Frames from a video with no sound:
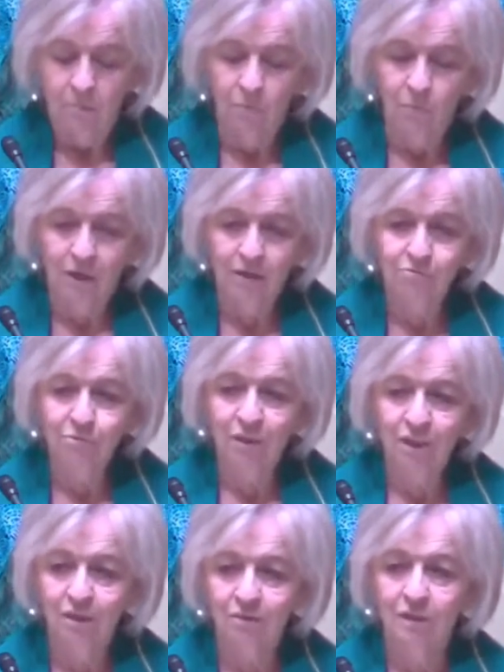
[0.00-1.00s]
But what if
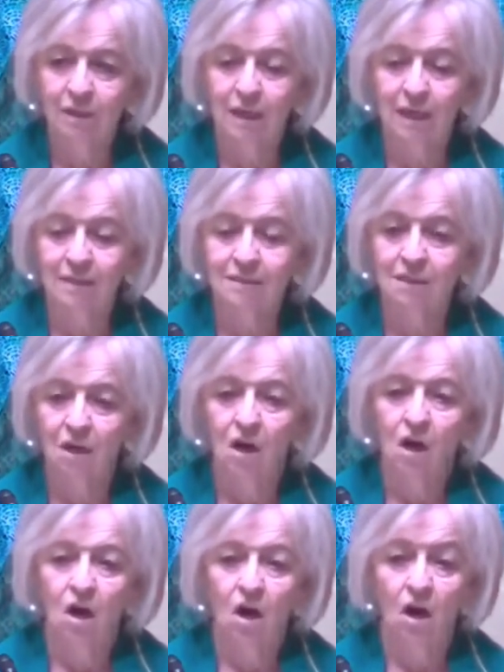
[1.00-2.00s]
we hear it as
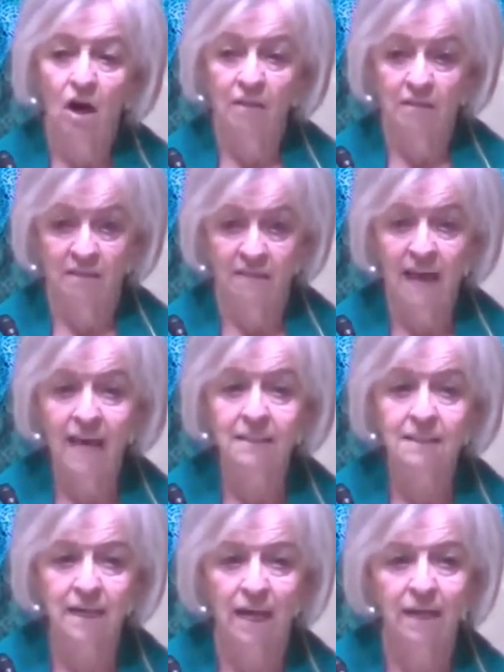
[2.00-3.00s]
on
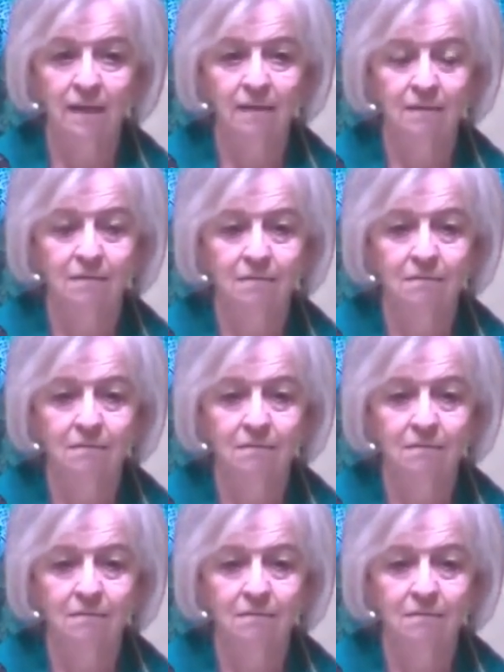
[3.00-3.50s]
that day,